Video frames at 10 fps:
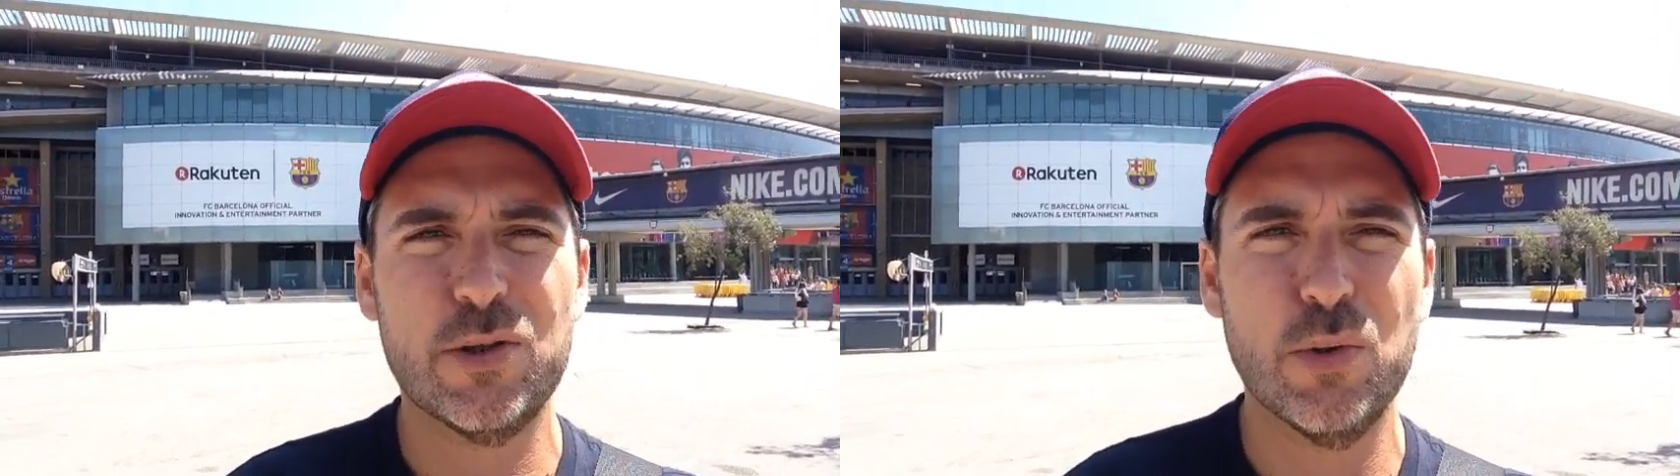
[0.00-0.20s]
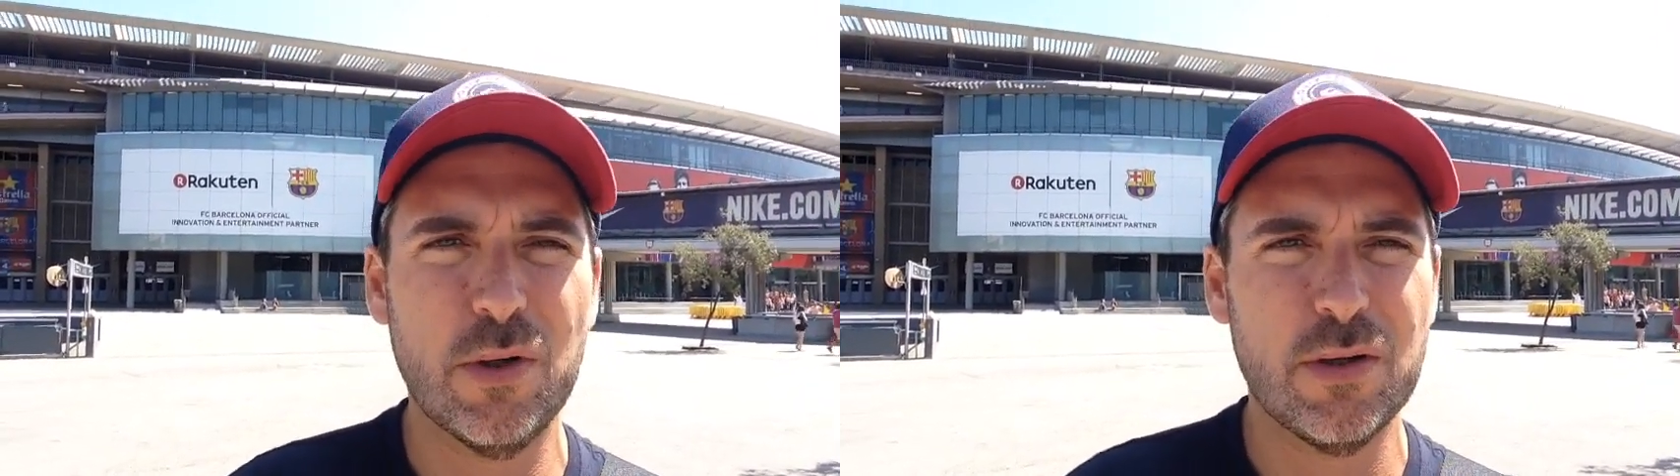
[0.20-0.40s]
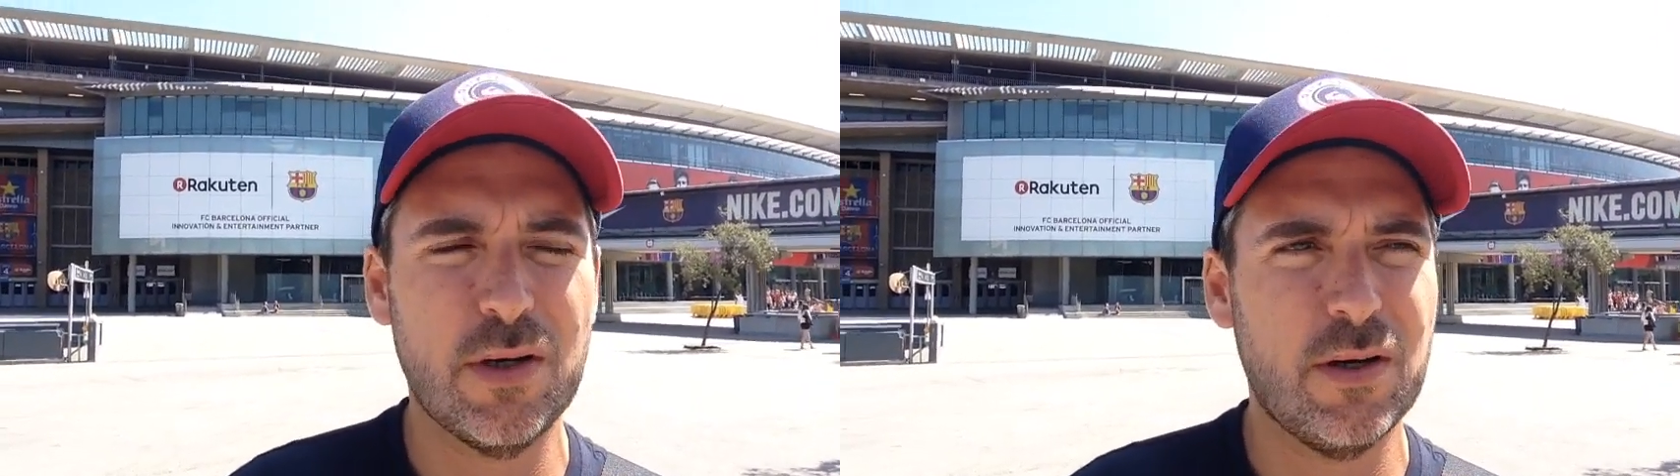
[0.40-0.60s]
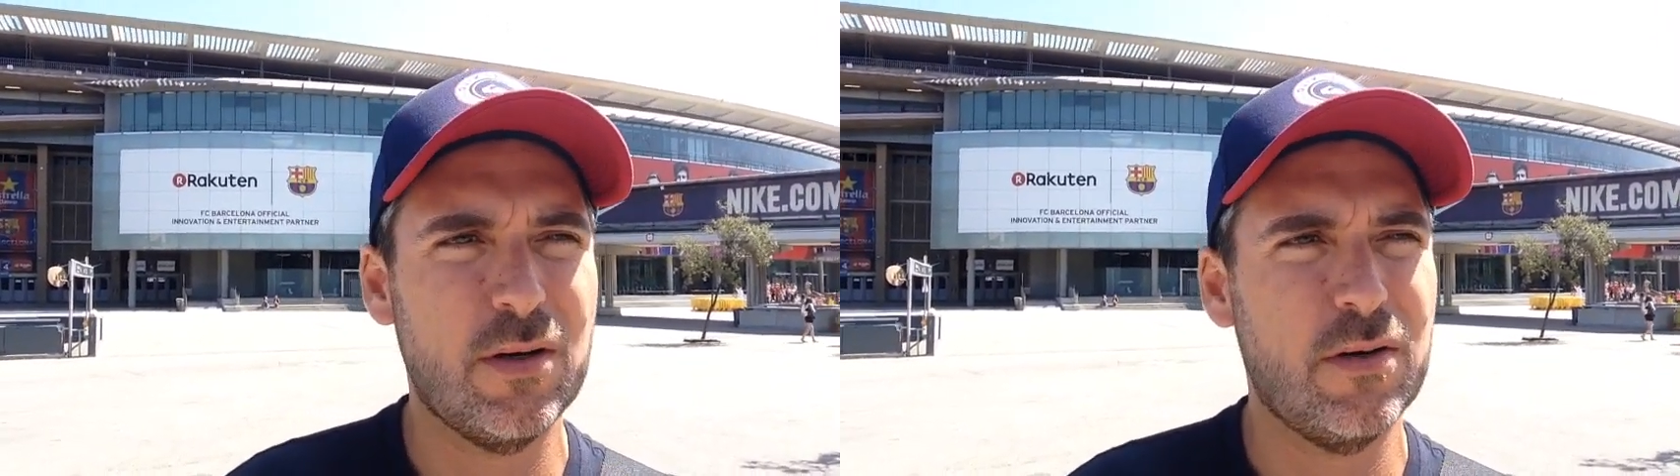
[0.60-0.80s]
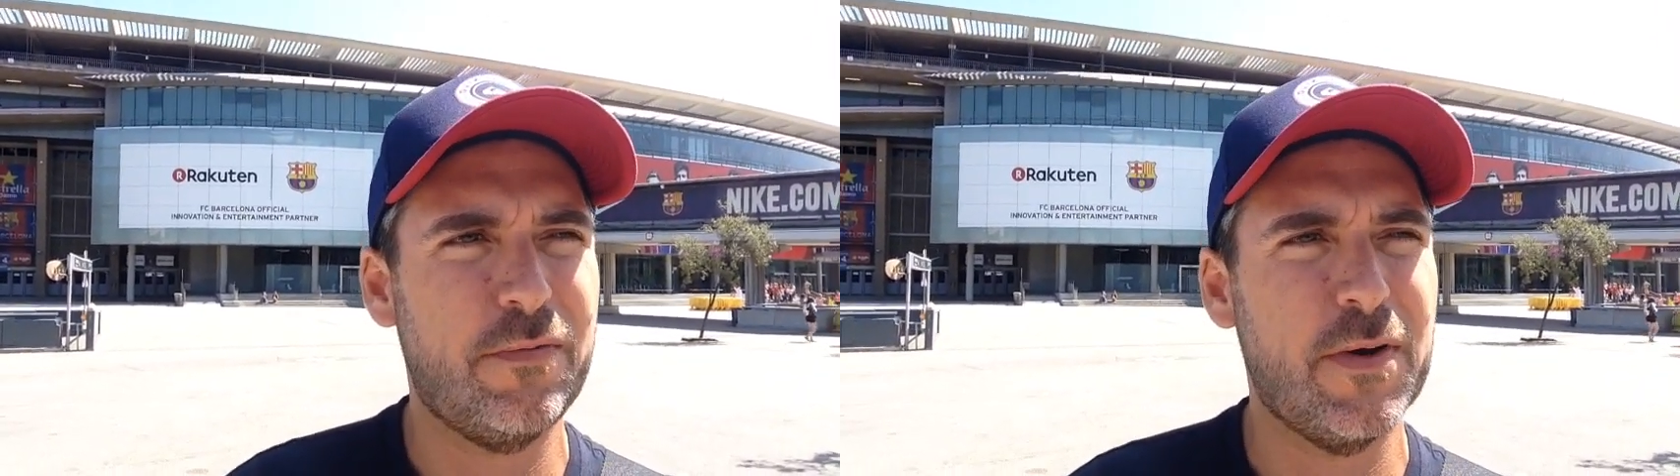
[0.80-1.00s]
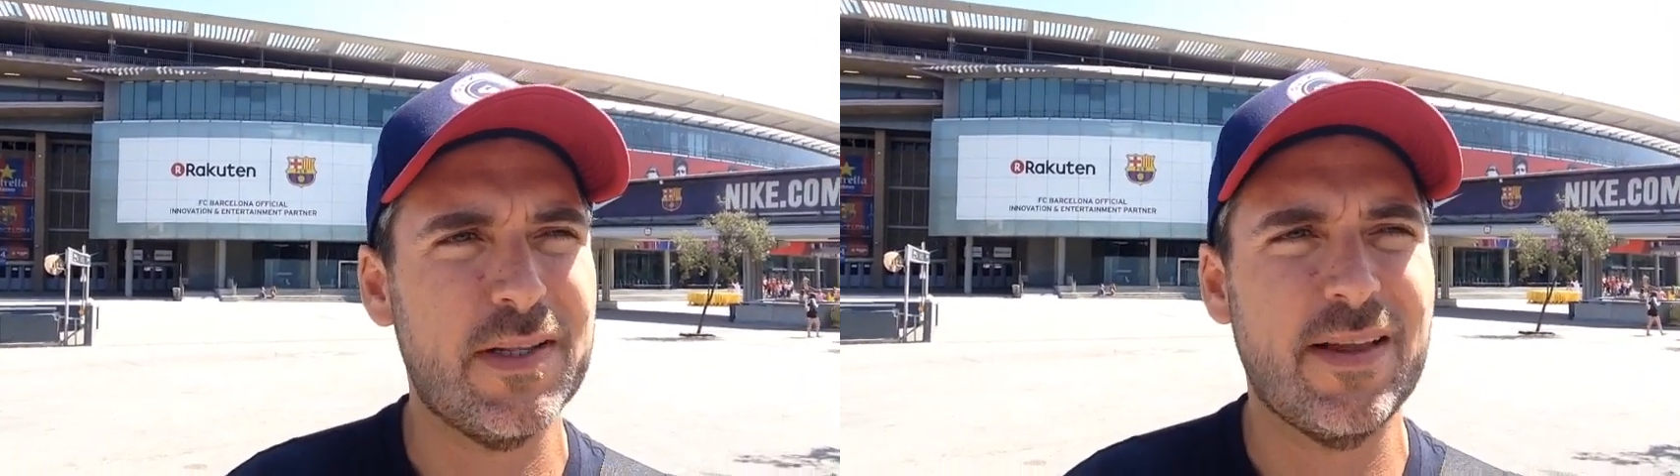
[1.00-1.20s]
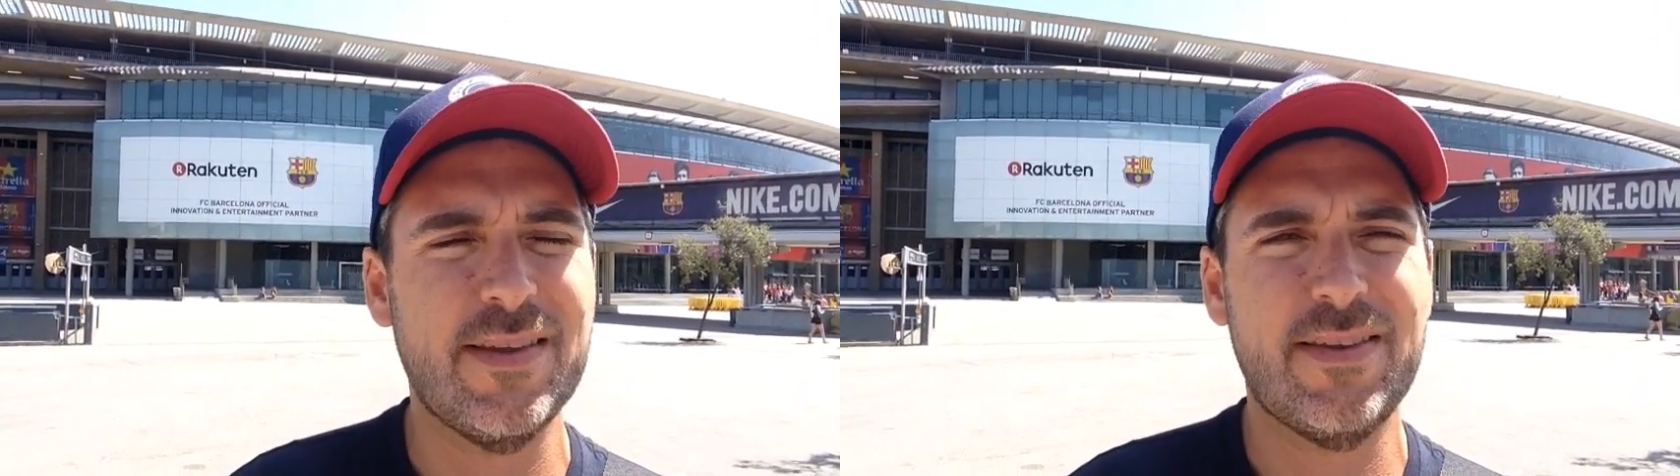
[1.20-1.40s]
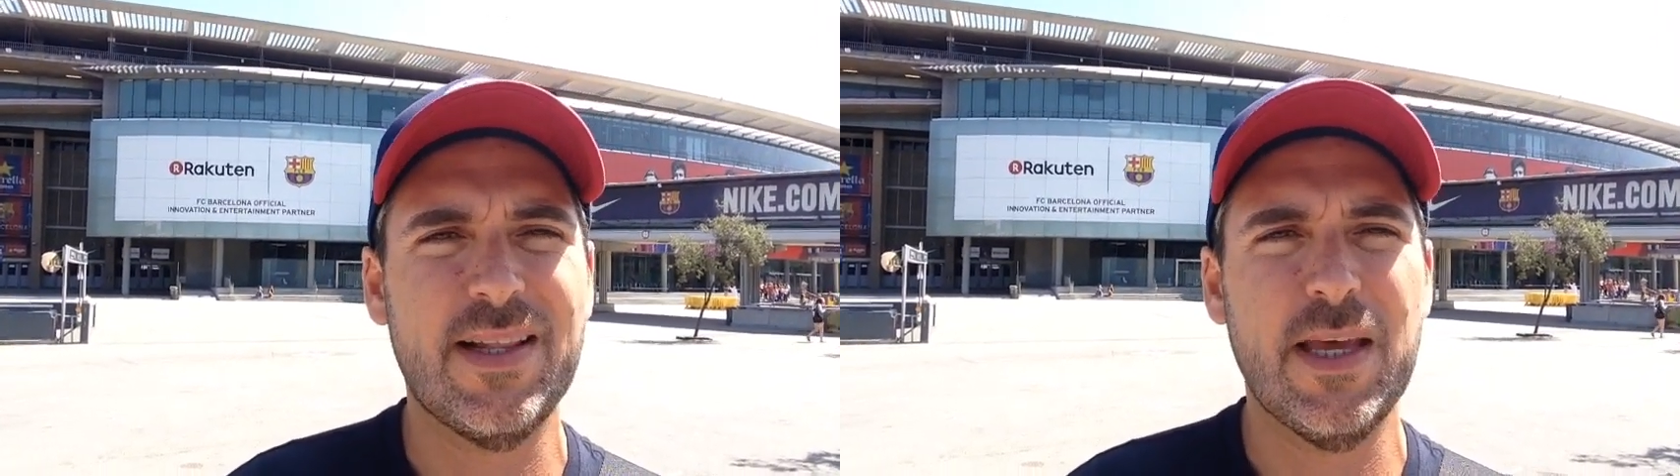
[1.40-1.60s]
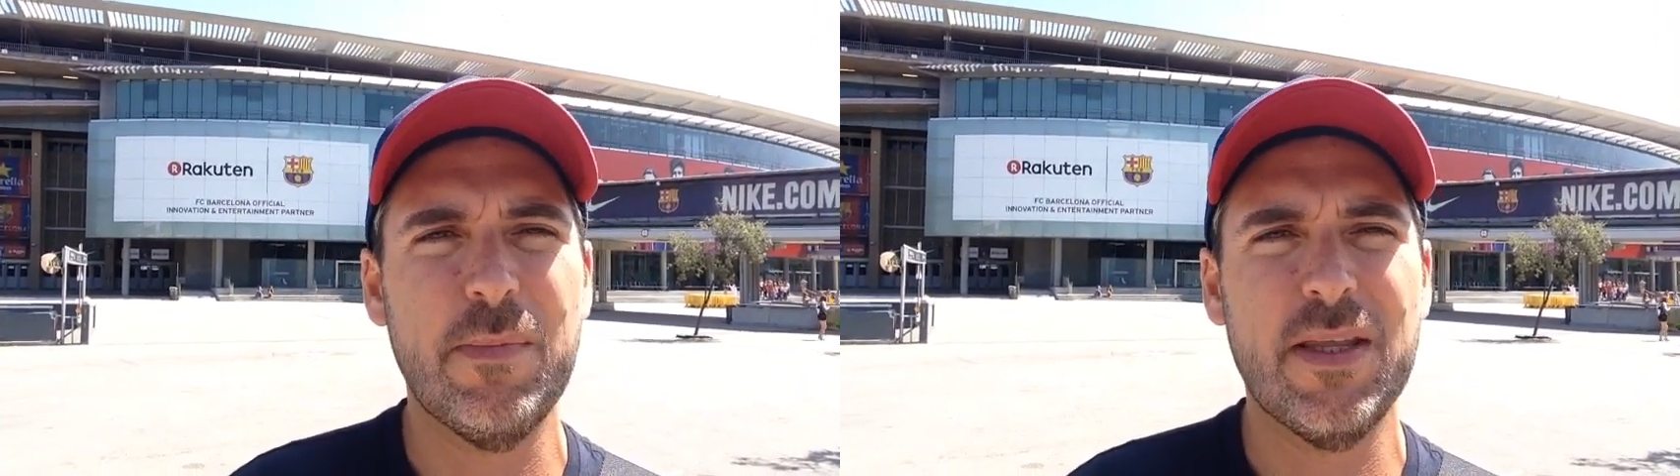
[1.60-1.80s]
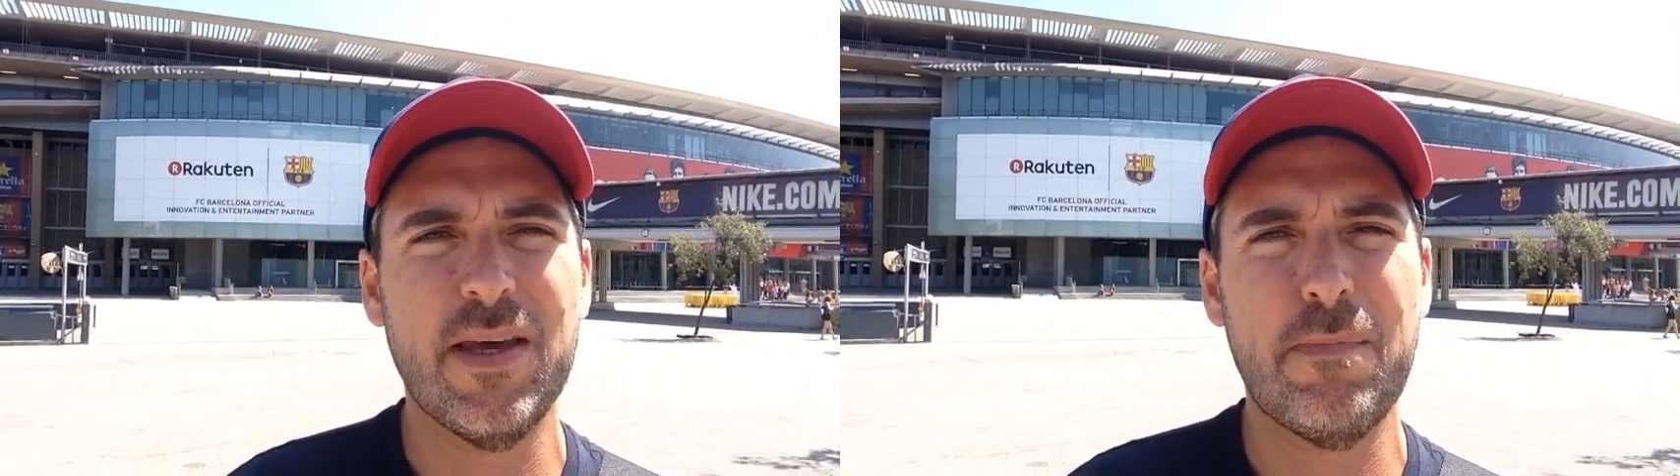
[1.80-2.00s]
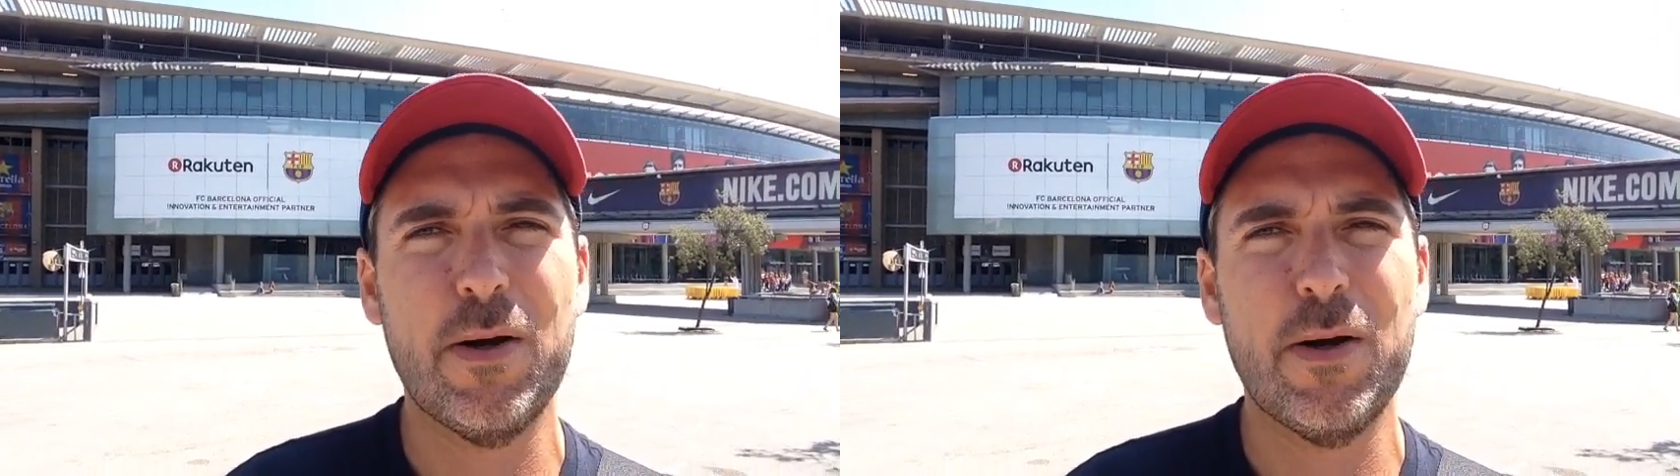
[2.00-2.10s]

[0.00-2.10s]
Fernandez claiming that